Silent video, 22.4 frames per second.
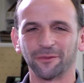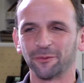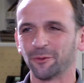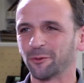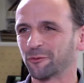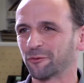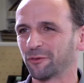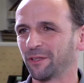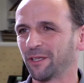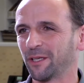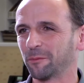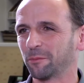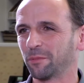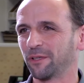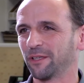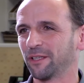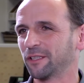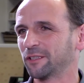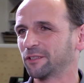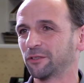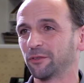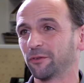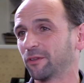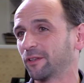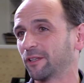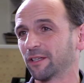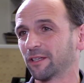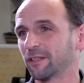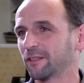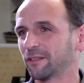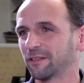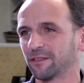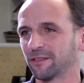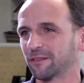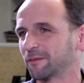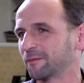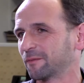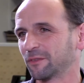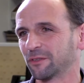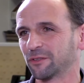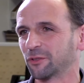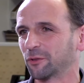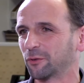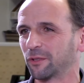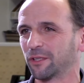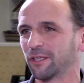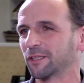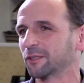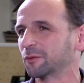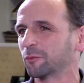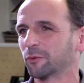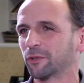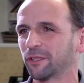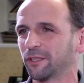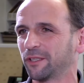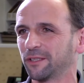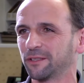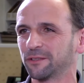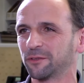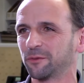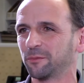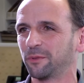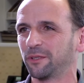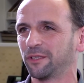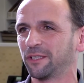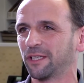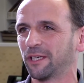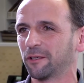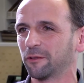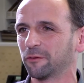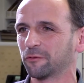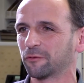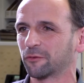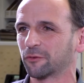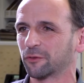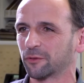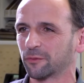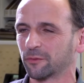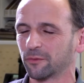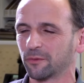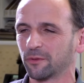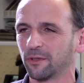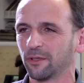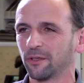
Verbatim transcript: overlay in place? Do you think zoning is where it needs to be now for